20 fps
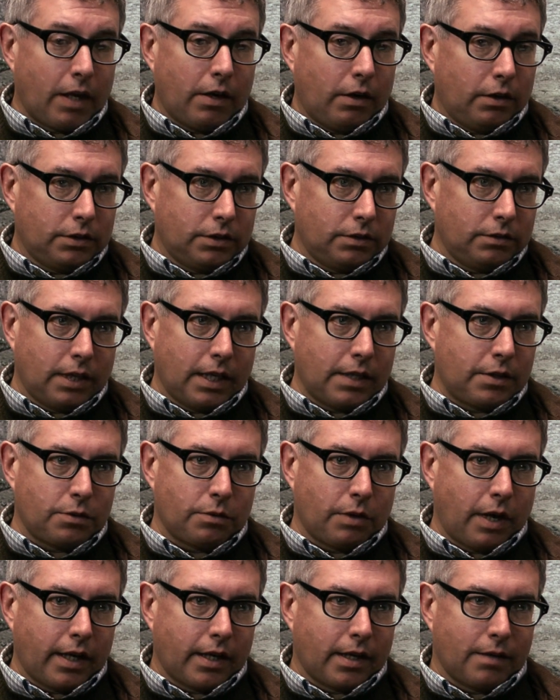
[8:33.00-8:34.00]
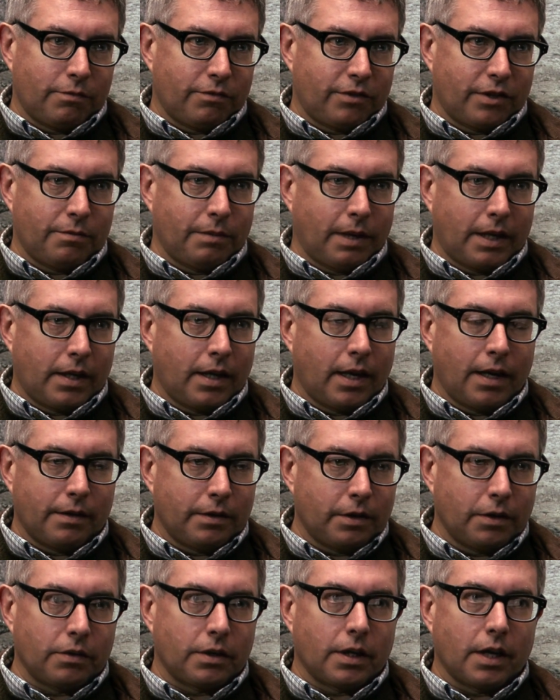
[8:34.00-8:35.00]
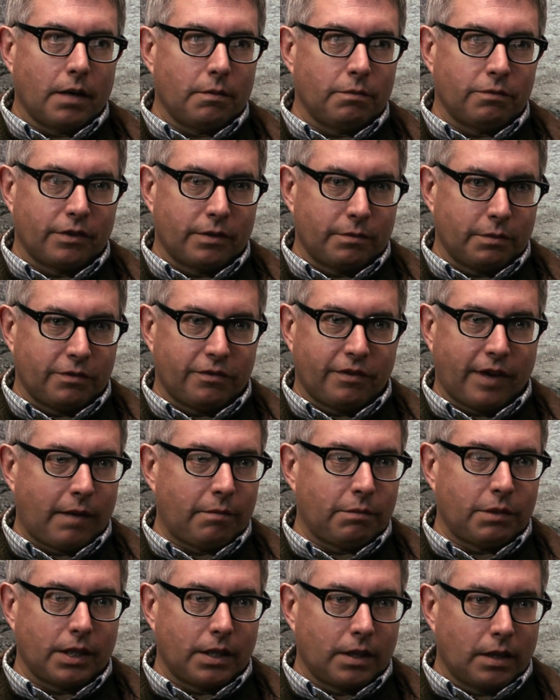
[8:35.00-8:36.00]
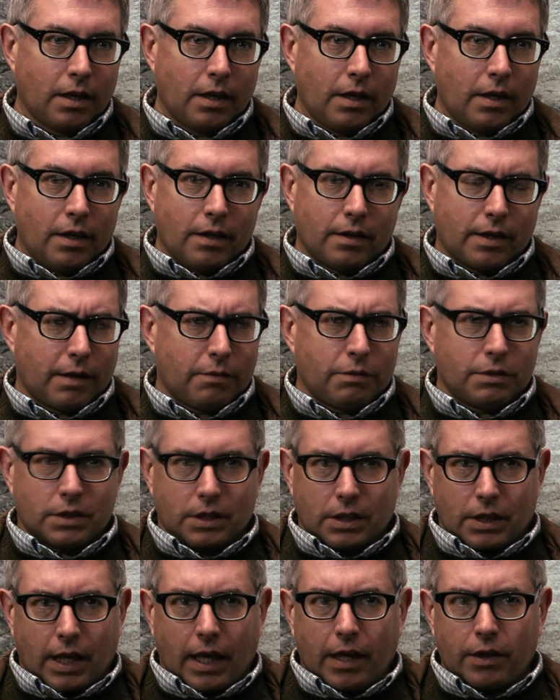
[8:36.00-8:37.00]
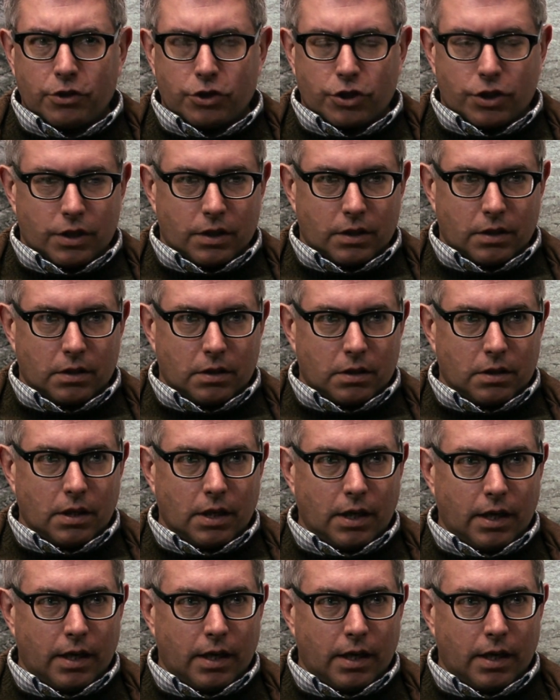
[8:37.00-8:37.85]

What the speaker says: and also that's where I come from. I don't come from a family that was engaged in